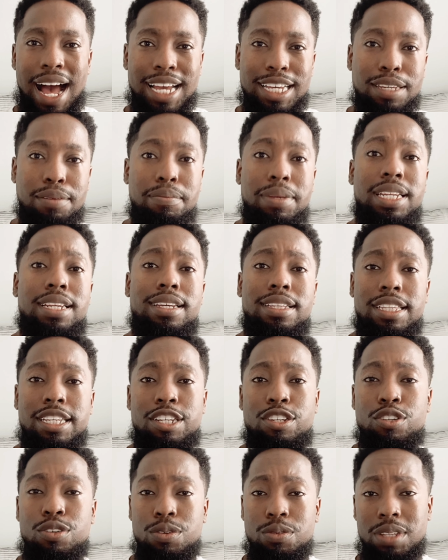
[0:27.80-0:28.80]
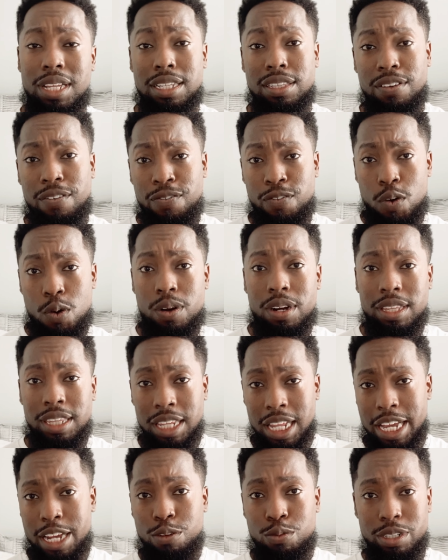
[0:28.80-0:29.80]
immediately knew that the foreign
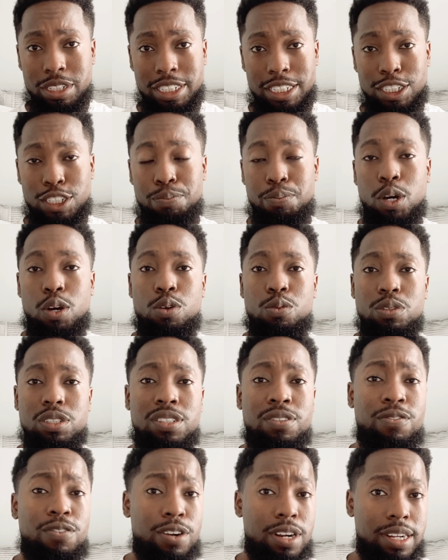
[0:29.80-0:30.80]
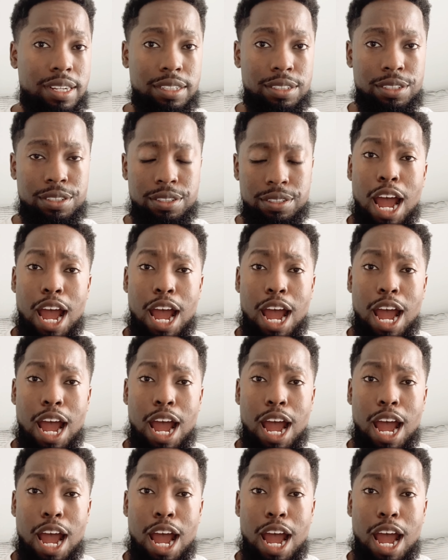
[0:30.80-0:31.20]
language he spoke was French.